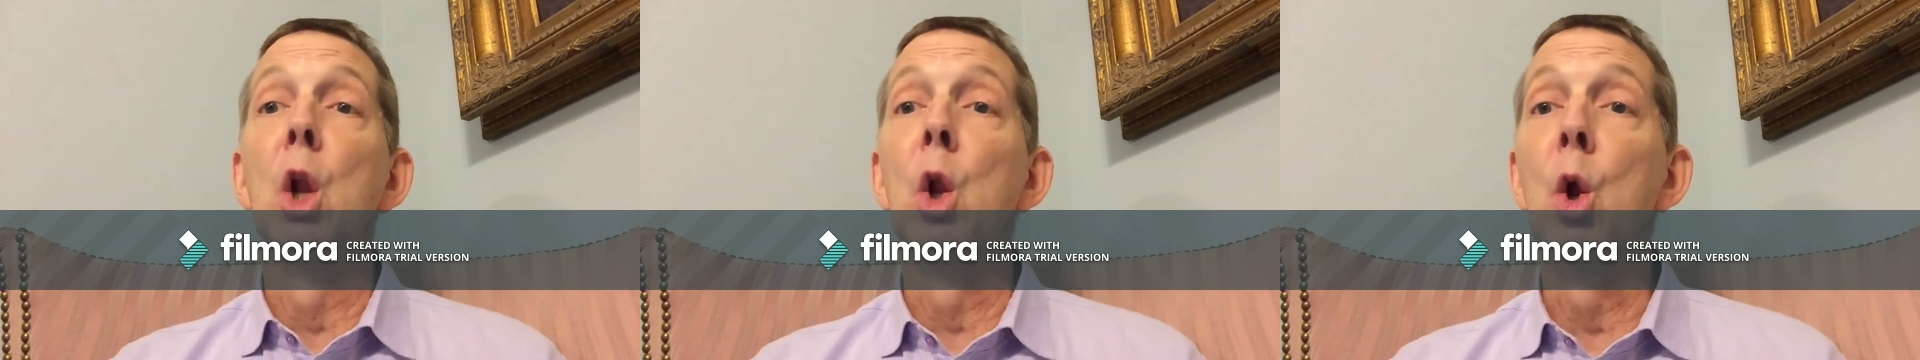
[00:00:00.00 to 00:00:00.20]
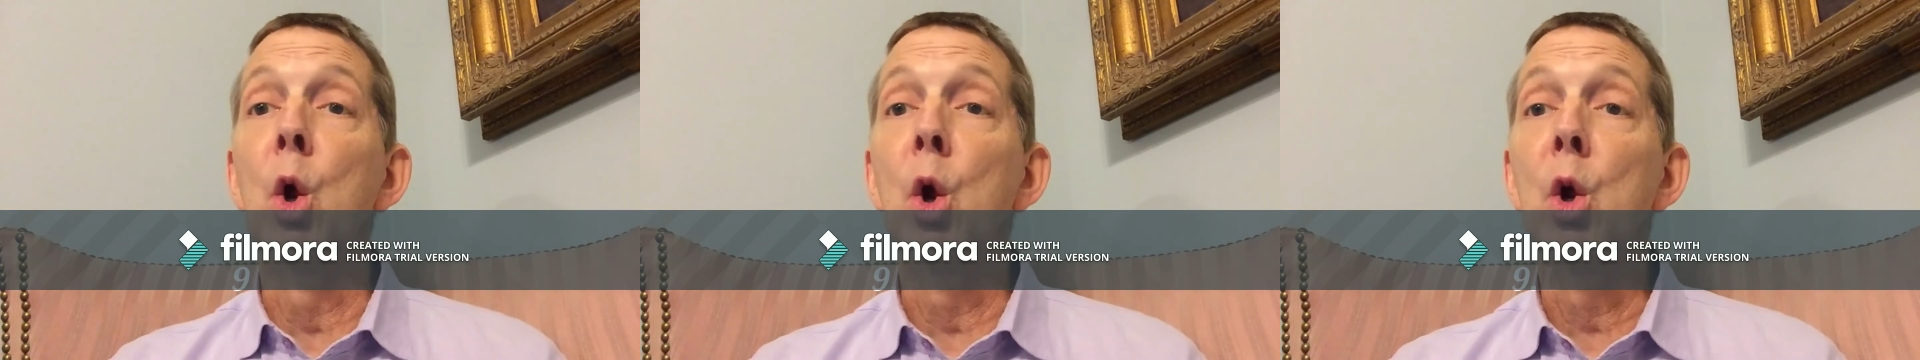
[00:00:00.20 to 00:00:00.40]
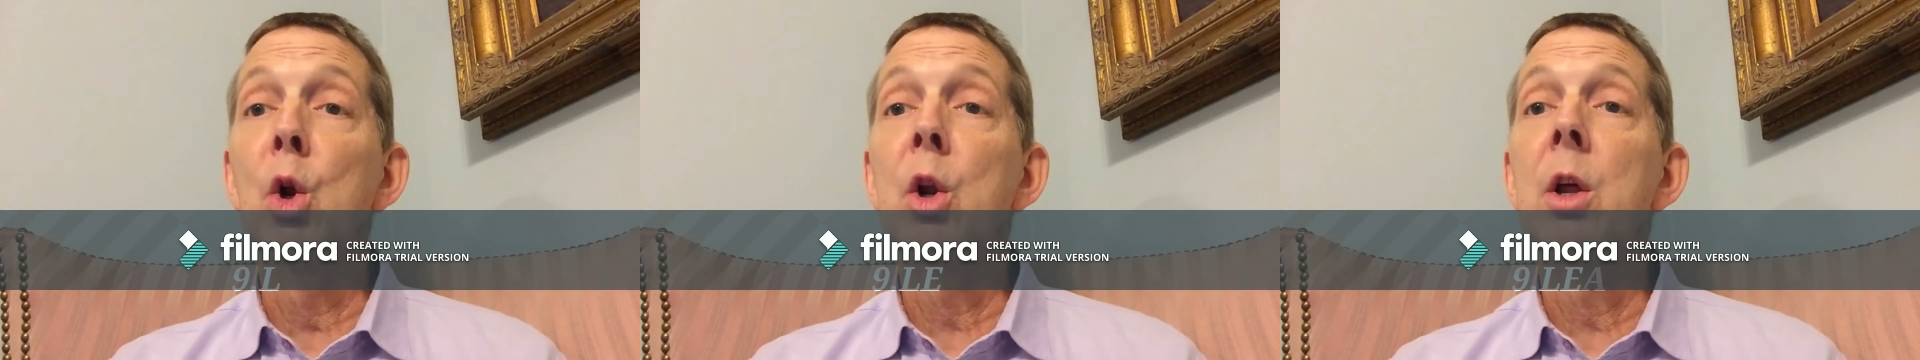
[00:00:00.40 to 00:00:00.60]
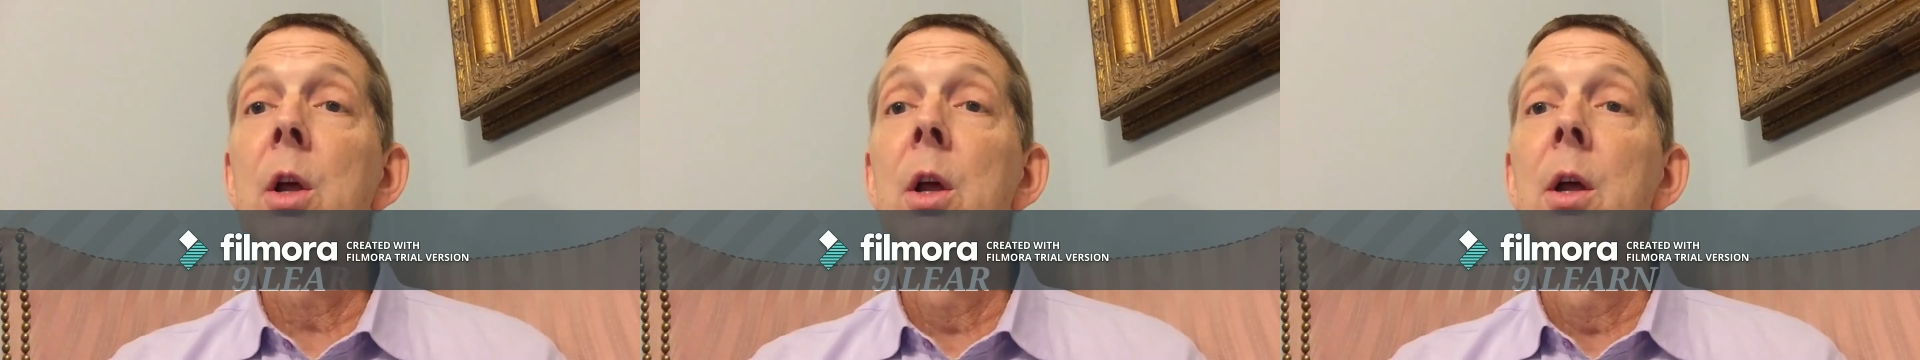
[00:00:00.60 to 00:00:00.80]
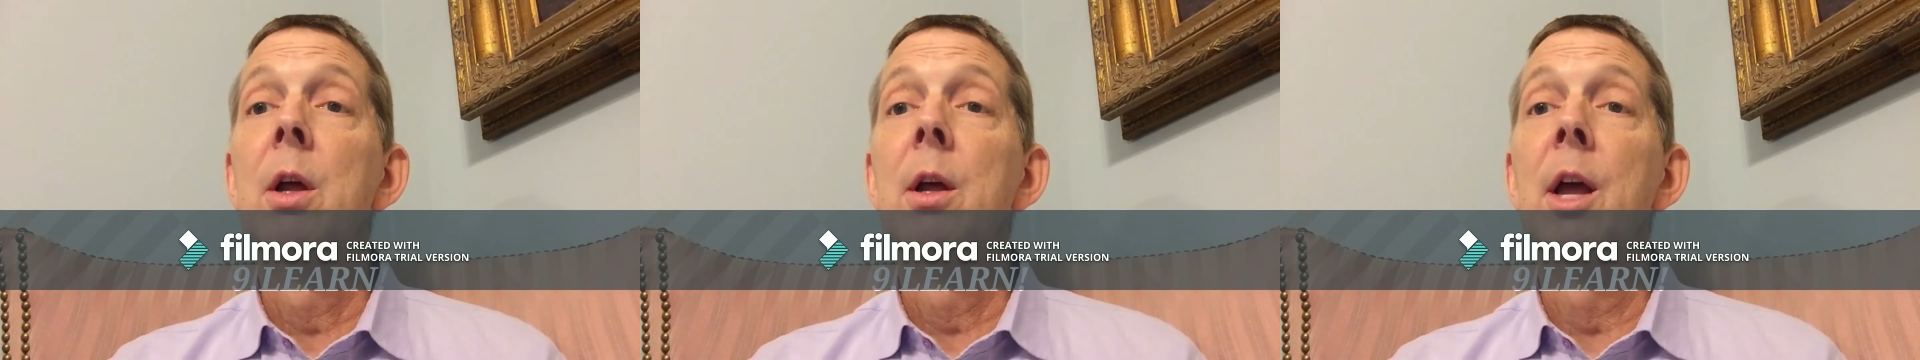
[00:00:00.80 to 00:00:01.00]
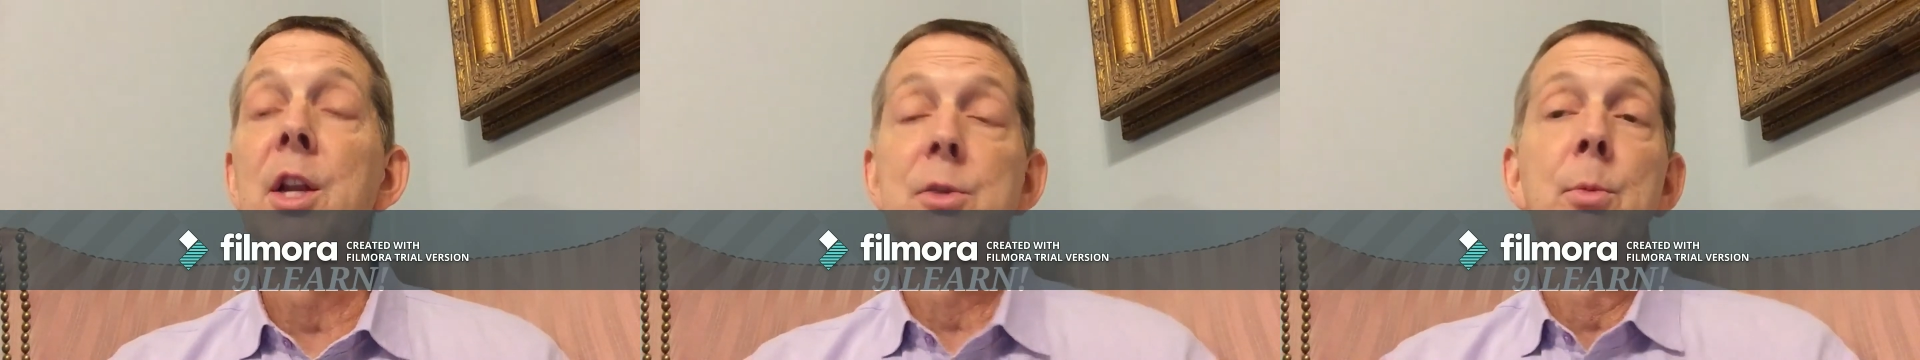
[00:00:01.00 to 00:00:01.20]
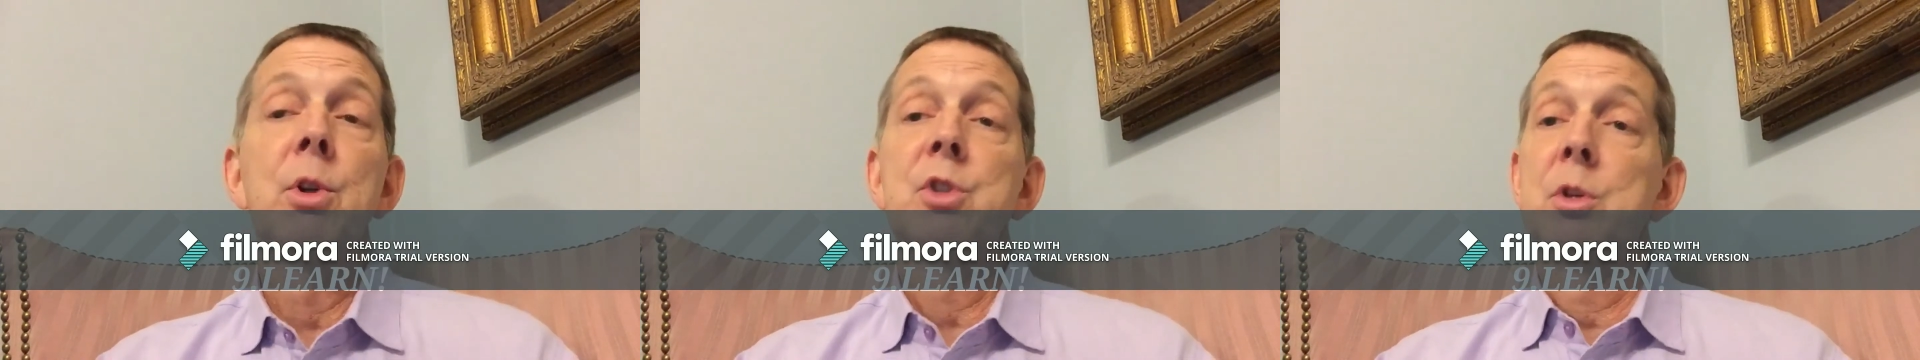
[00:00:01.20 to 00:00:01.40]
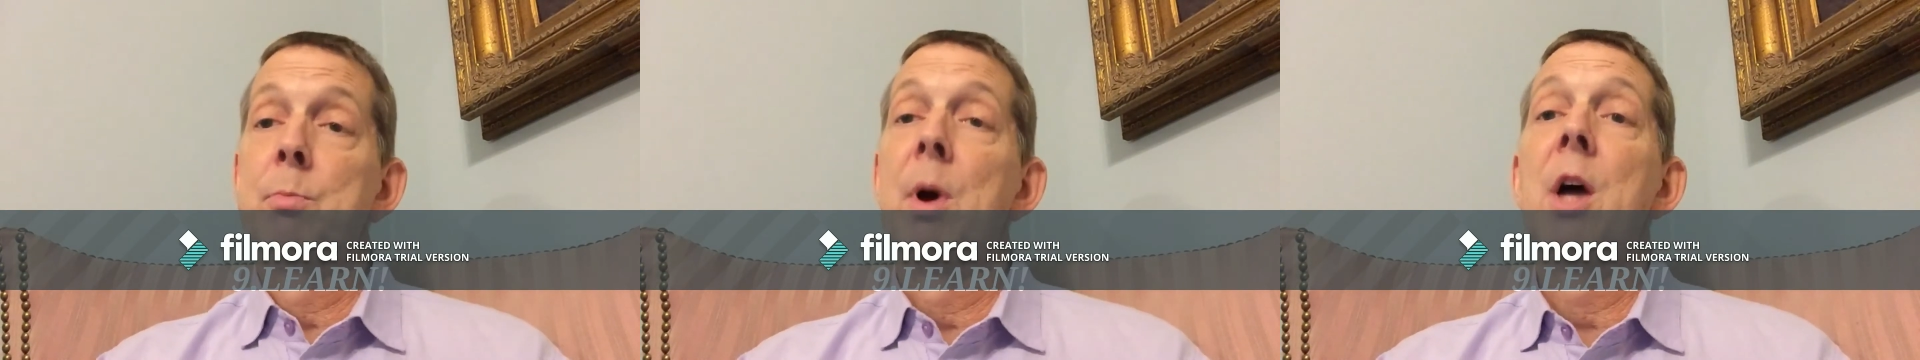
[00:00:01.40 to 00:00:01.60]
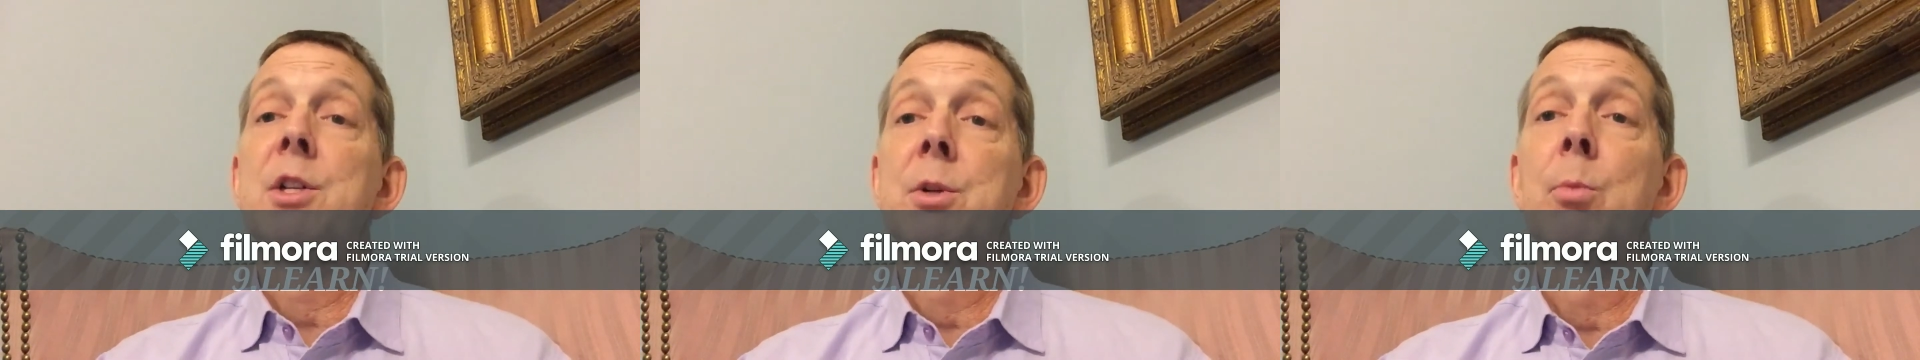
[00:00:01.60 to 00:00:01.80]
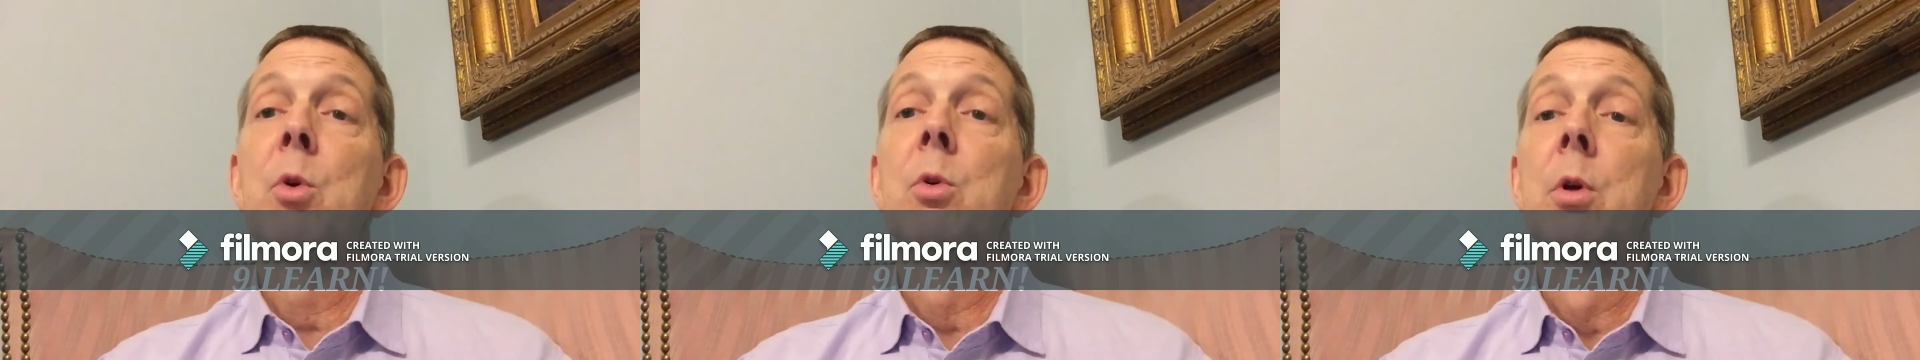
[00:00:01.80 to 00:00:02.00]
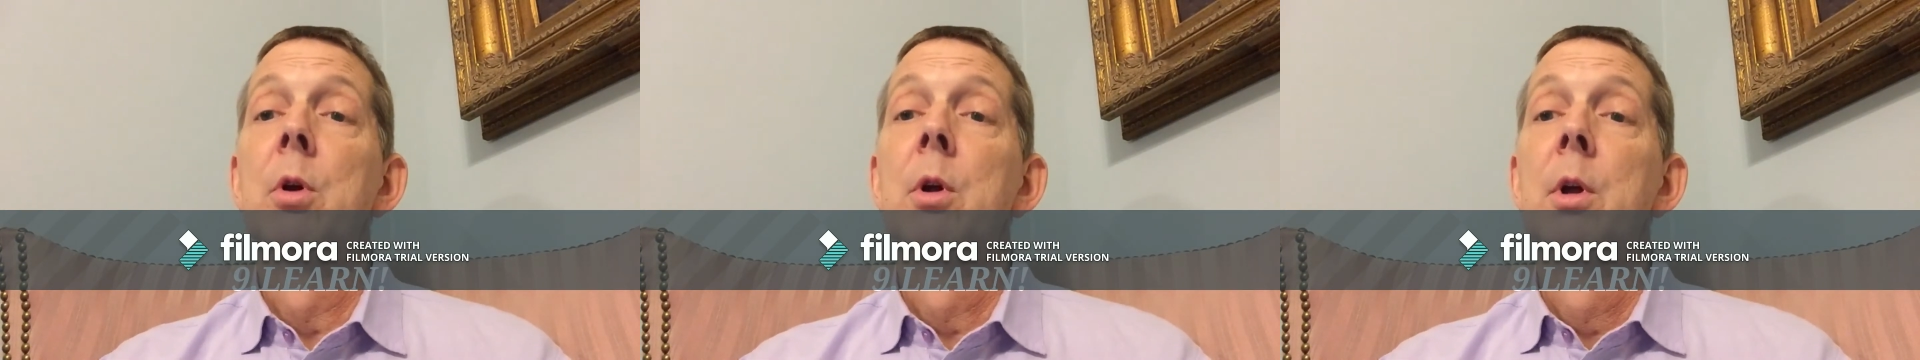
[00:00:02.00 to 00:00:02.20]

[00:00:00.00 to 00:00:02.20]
learn as much as possible.